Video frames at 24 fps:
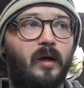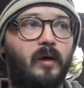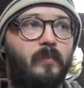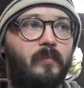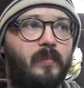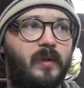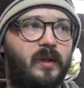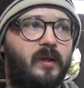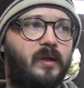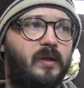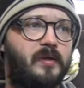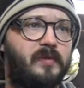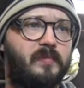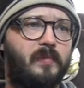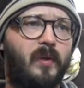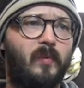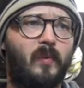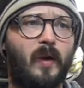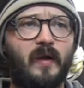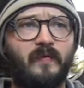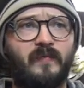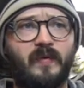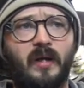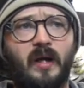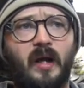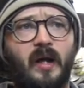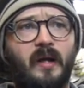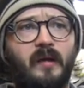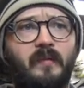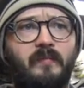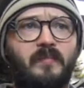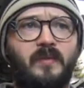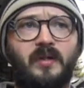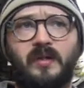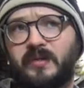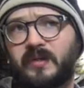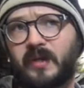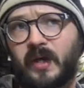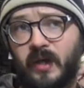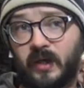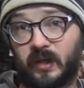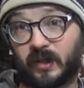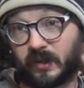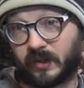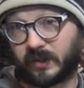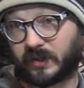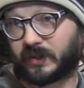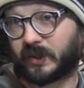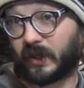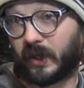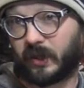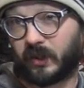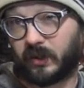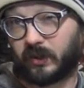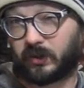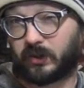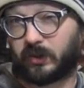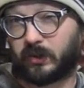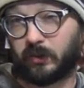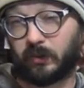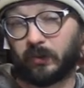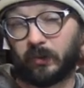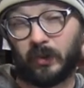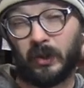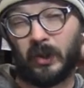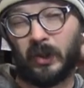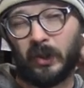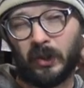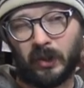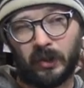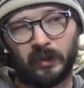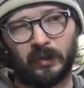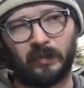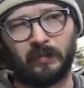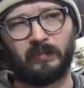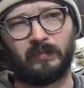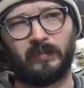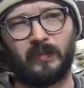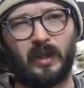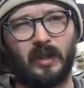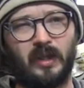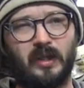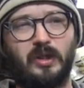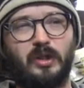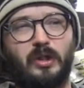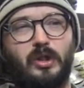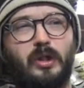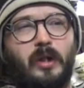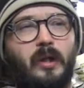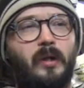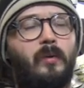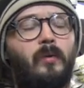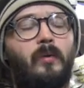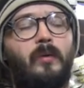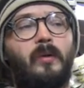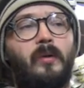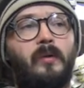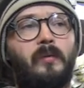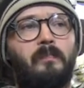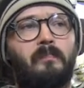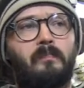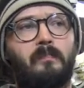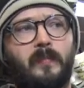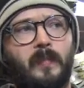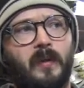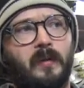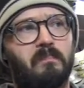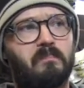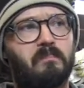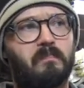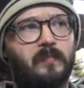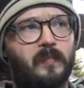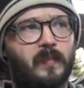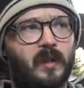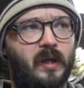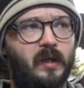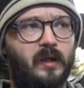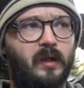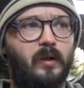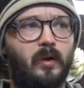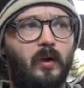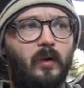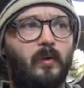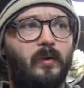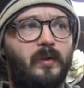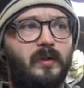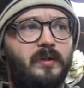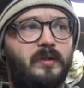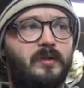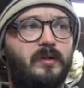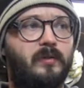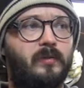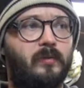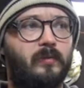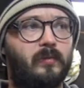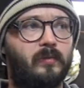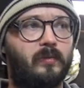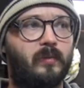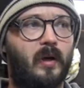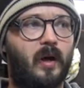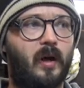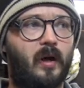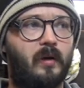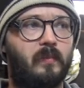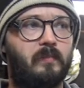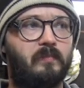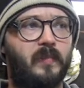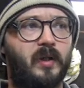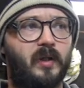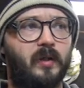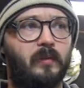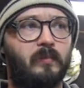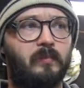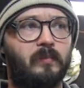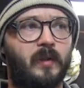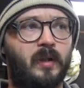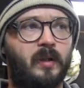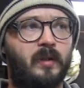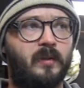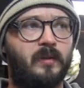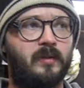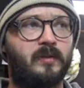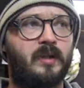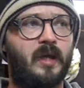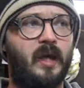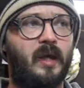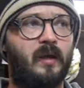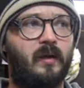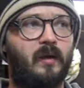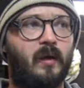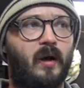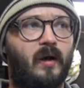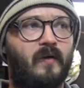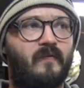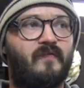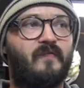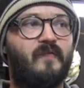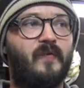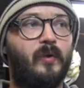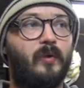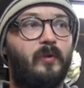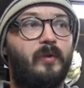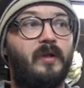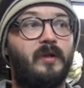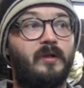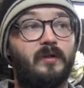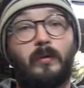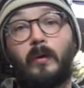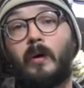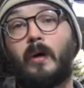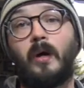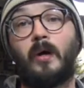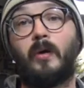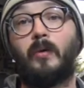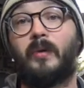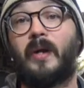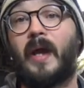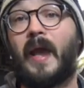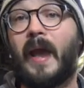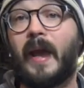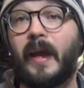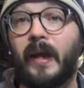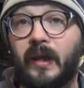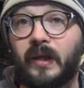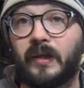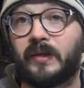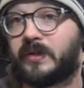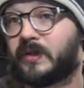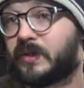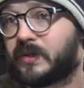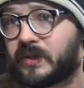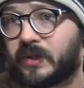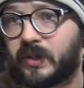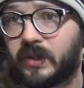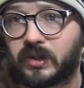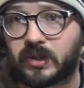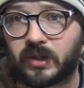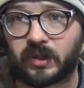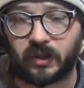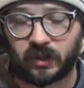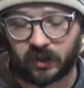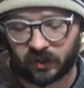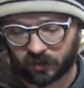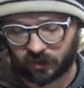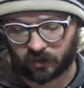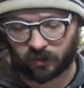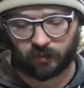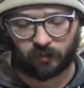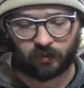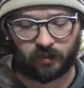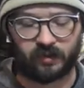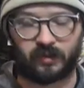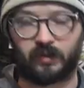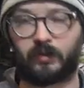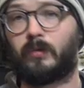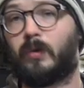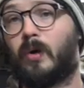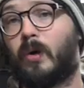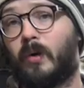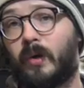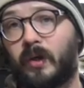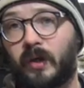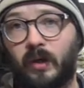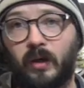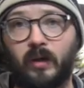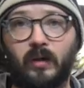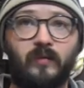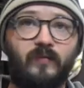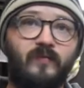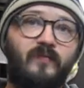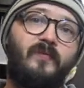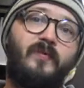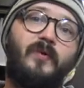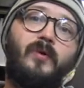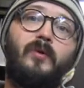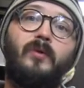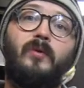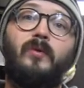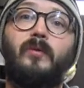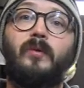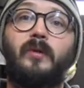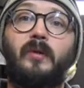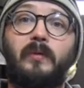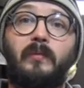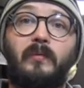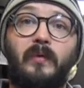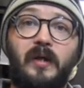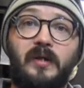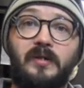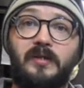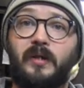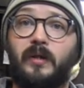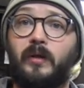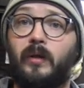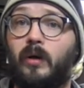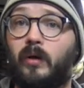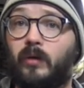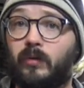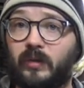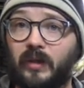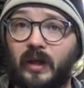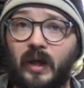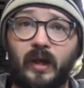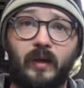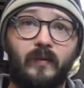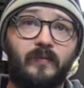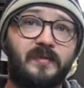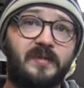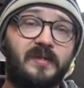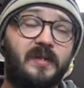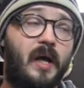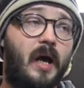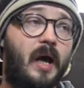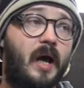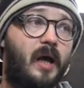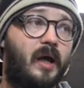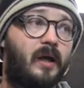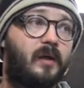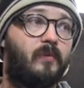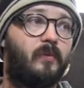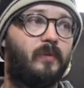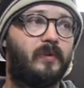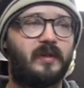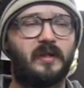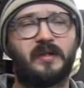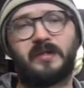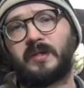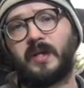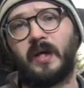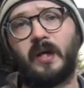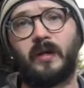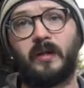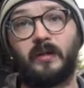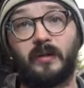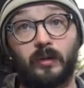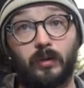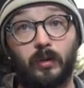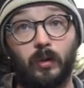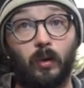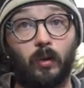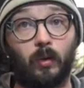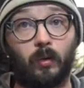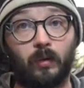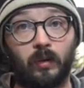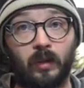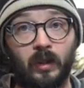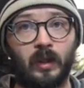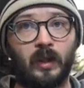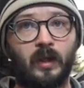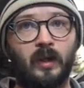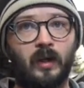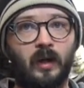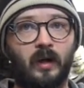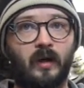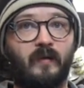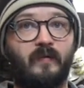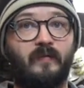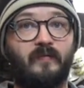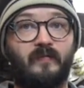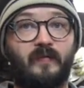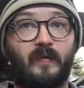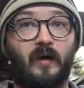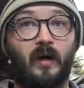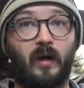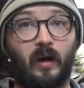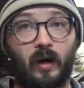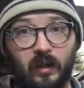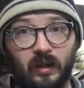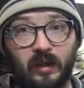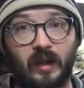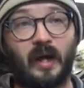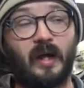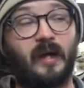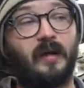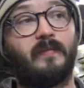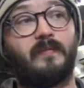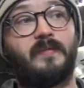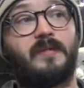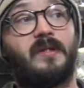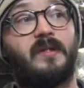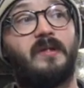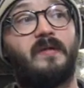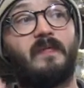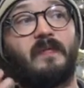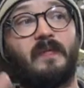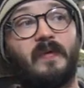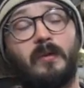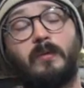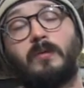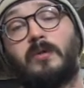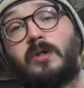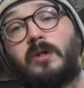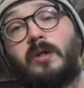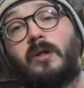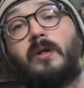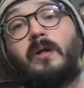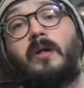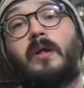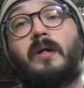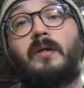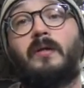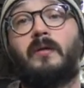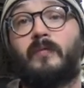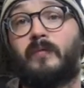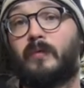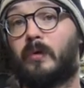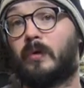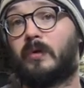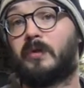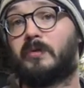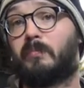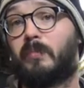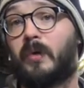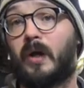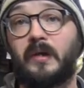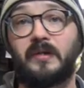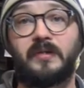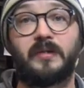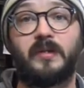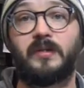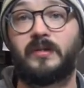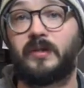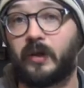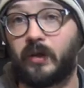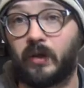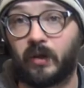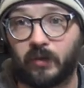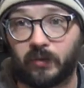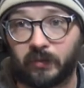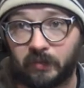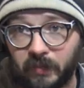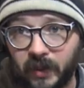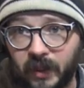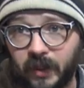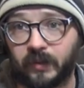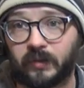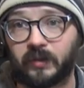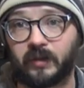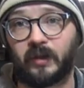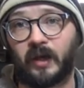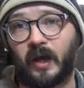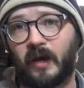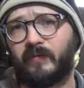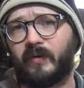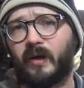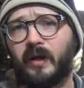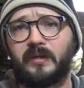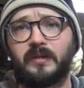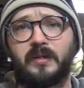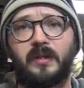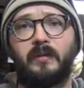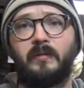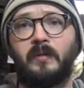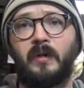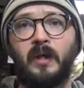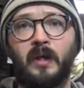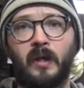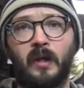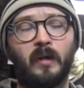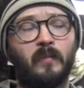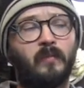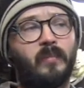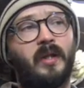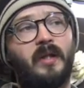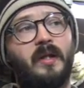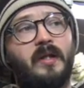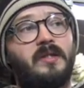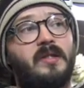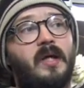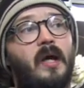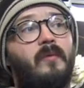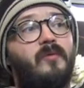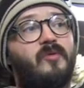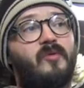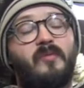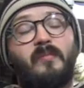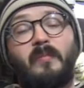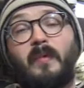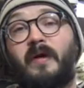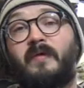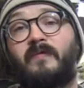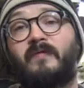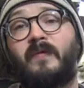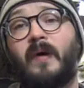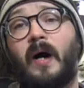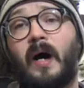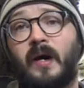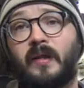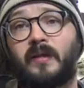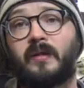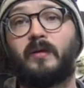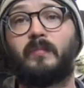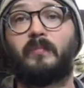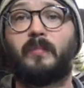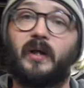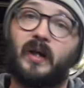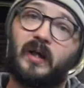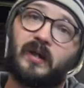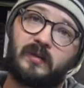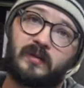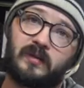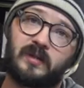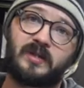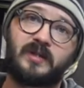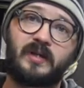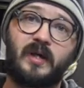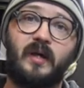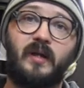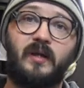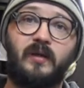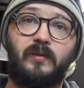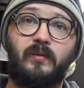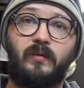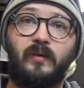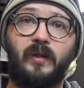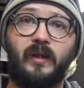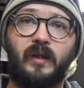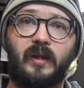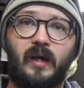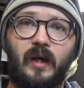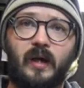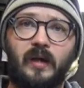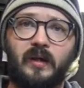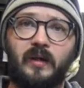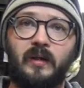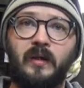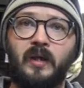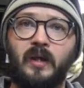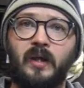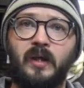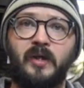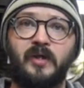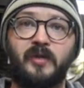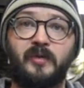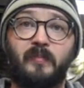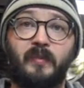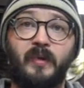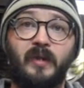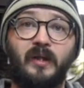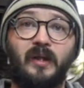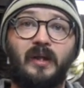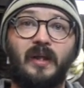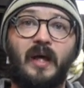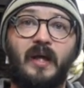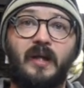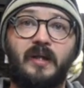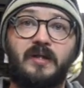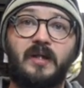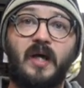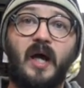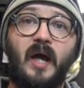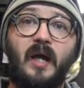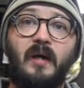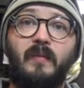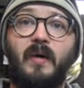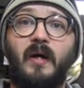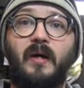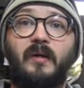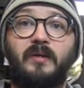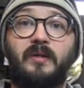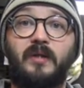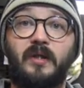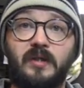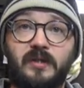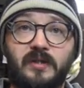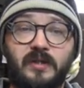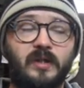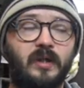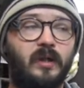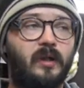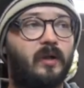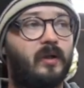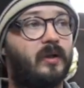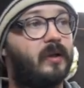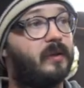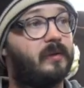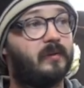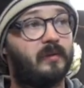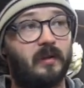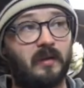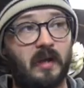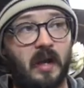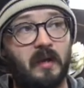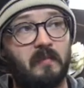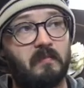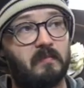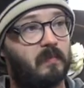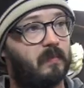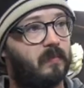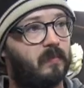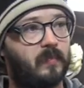because my wife and I have just kind of decided to, in general, kind of go into our, take our food into our own hands, essentially, with growing our own food and raising our own livestock. But that's kind of the goal of our lives in the future, and of course processing our own meat. I've hunted plenty of times with my father, but I decided to really kind of spend a lot of time out this year, and I